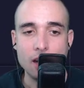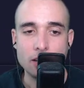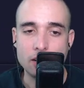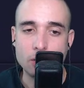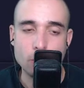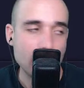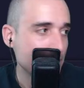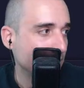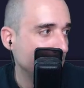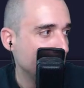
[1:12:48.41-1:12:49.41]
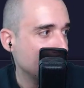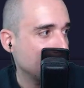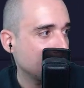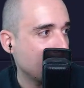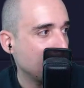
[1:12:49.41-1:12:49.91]

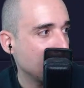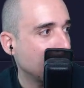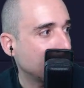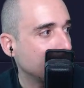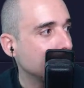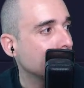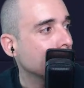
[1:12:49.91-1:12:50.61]
Congratulations, everybody.